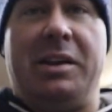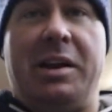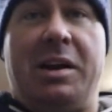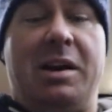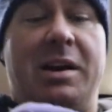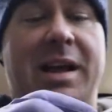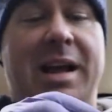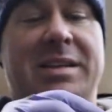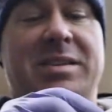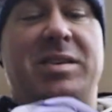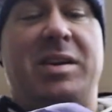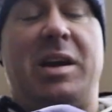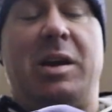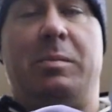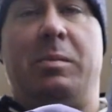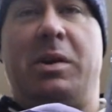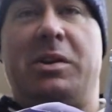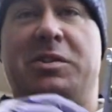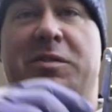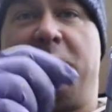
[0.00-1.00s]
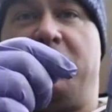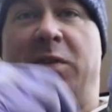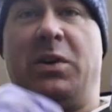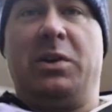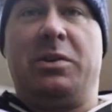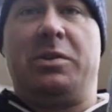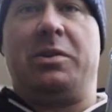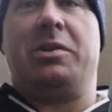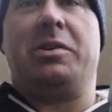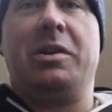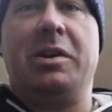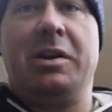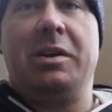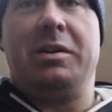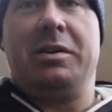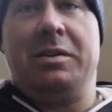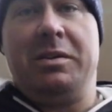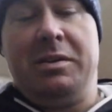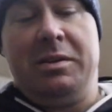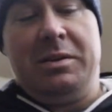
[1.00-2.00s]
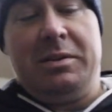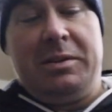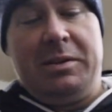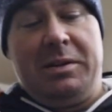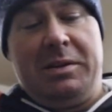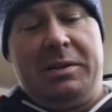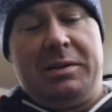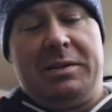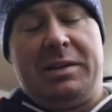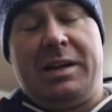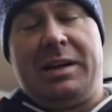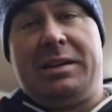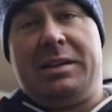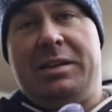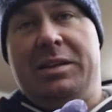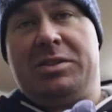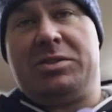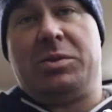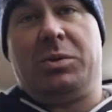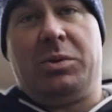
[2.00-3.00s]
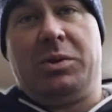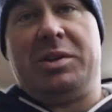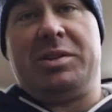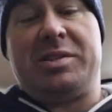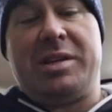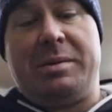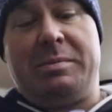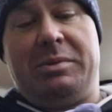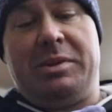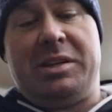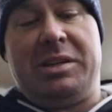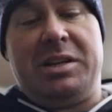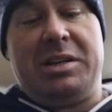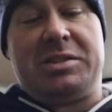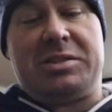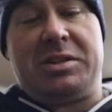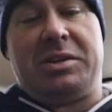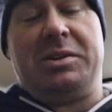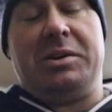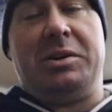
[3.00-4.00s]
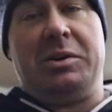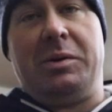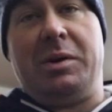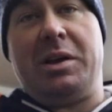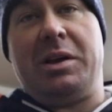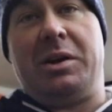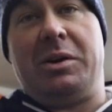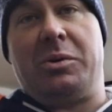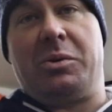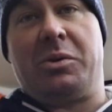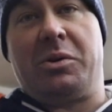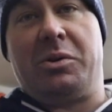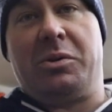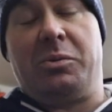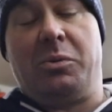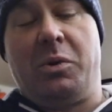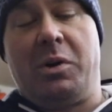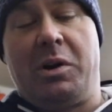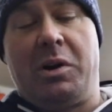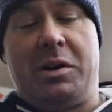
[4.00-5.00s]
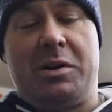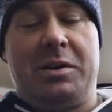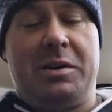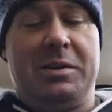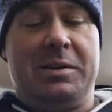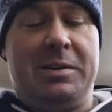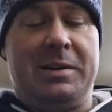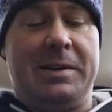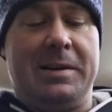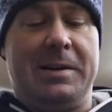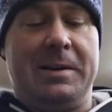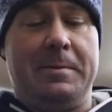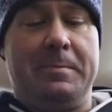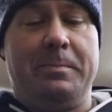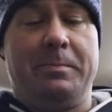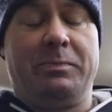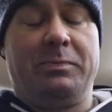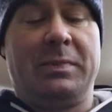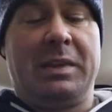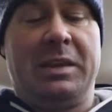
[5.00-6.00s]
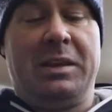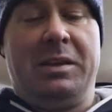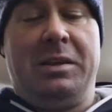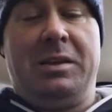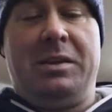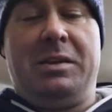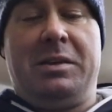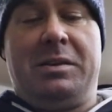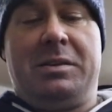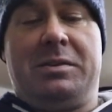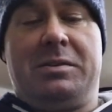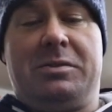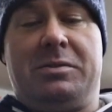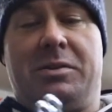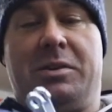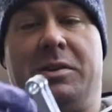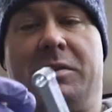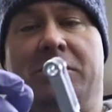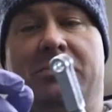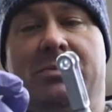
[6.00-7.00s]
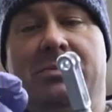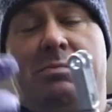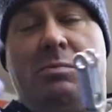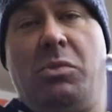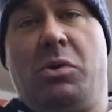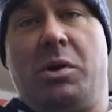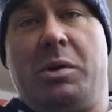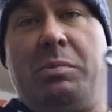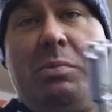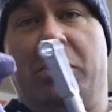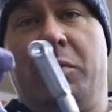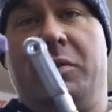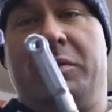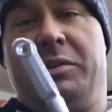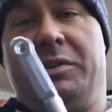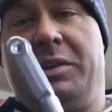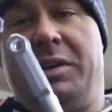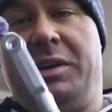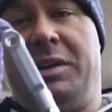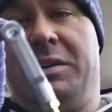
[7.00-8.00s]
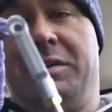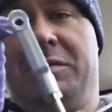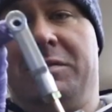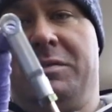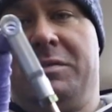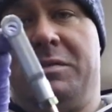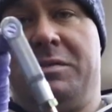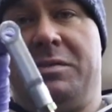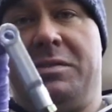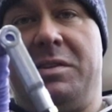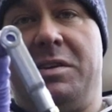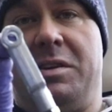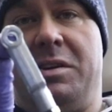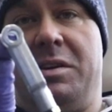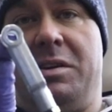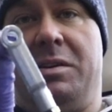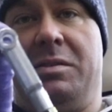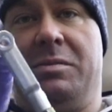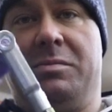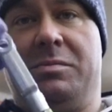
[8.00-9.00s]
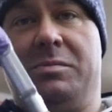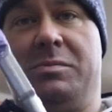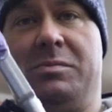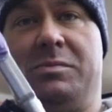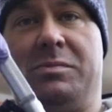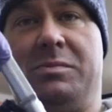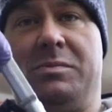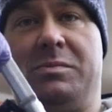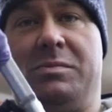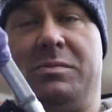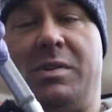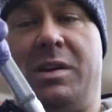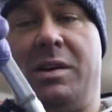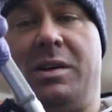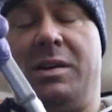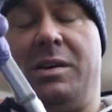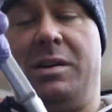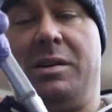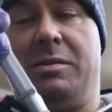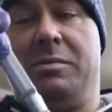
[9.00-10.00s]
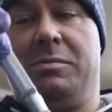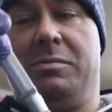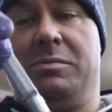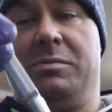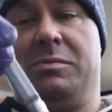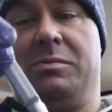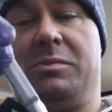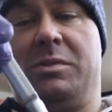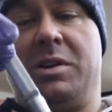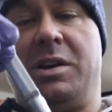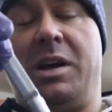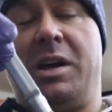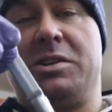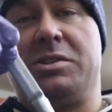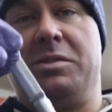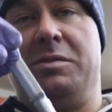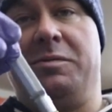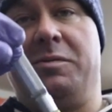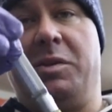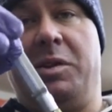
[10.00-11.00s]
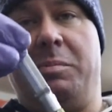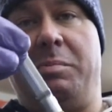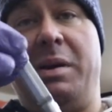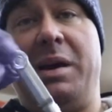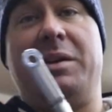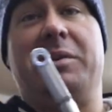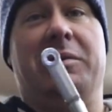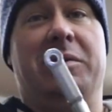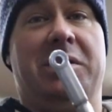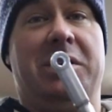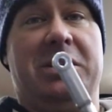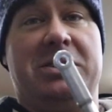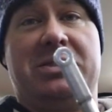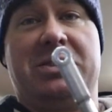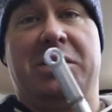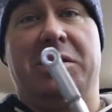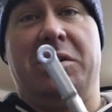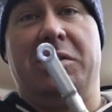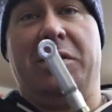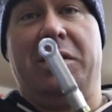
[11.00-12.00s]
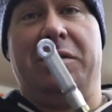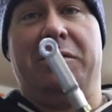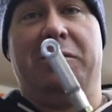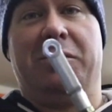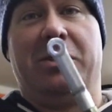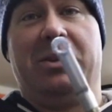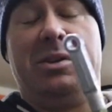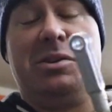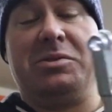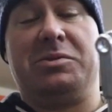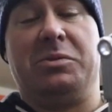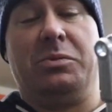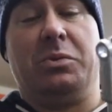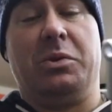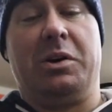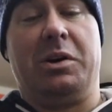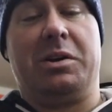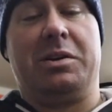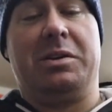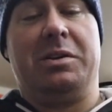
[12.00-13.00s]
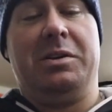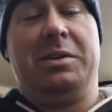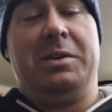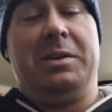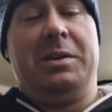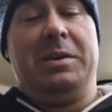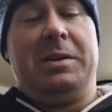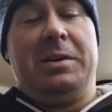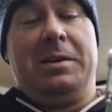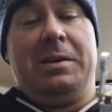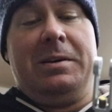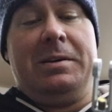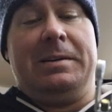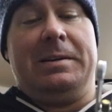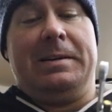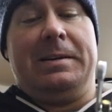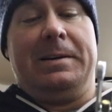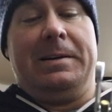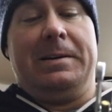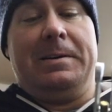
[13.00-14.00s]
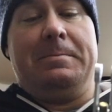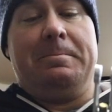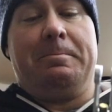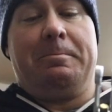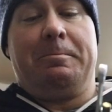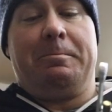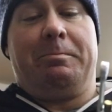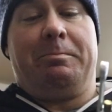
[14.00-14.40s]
there, and that's how much further that this whole assembly needs to go in in order to work. Um, or more importantly, the uh, connection for the pedal needs to go in for this to work. Um,